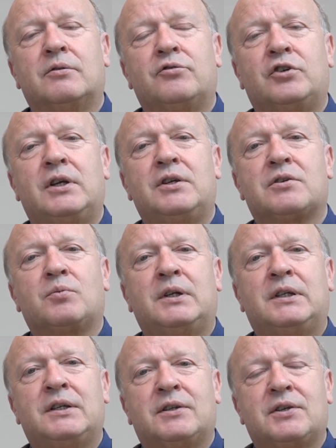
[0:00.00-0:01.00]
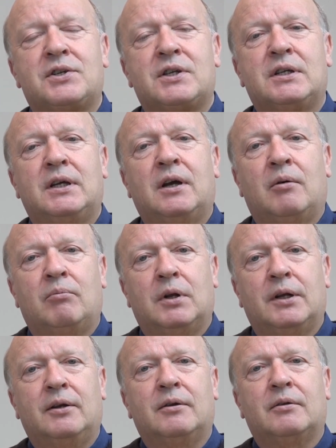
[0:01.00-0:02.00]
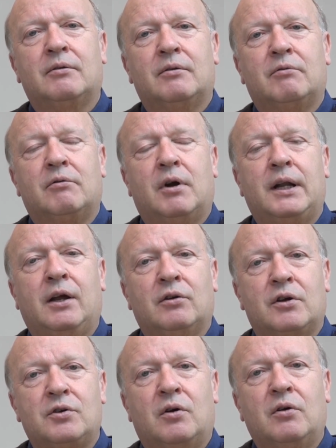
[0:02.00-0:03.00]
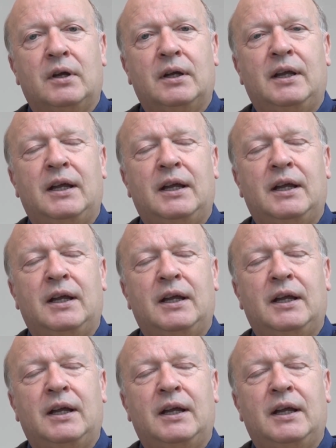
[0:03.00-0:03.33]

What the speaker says: Jesus went into the city humbly, riding on a donkey.